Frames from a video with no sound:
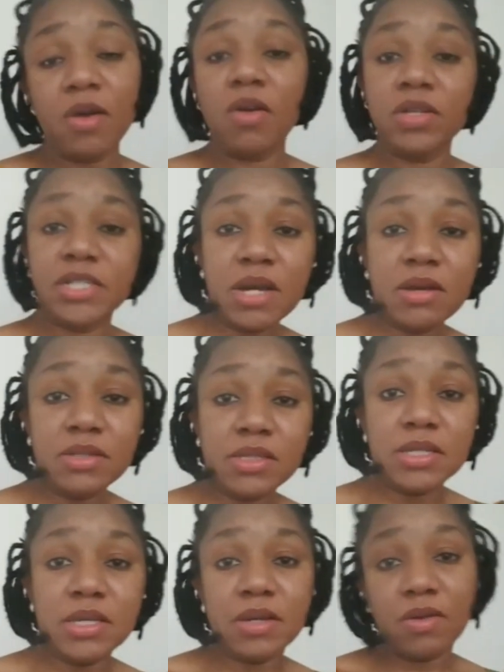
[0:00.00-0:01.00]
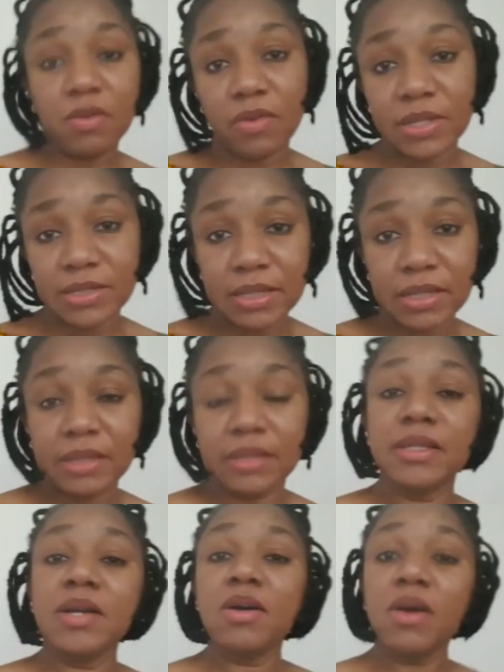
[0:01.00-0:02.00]
or Chelsea, or
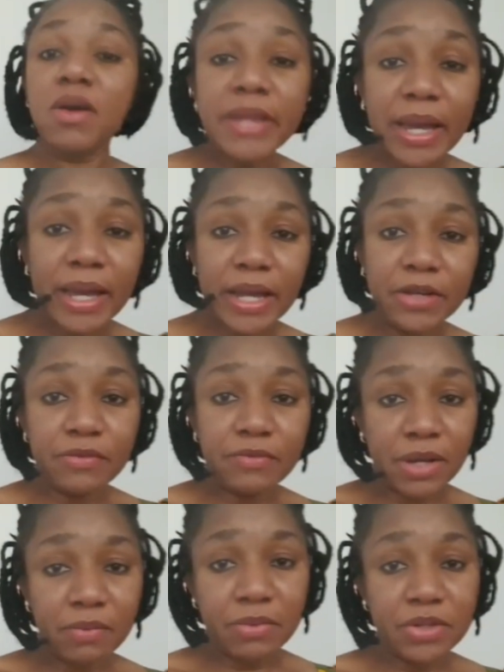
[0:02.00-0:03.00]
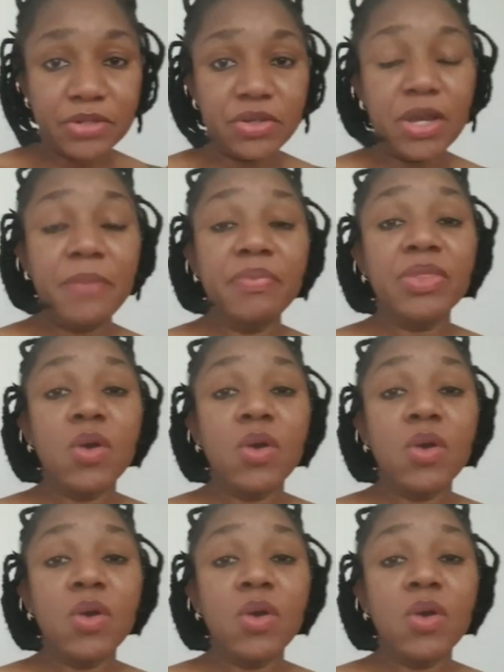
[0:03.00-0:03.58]
Arsenal, all that kind of language, okay?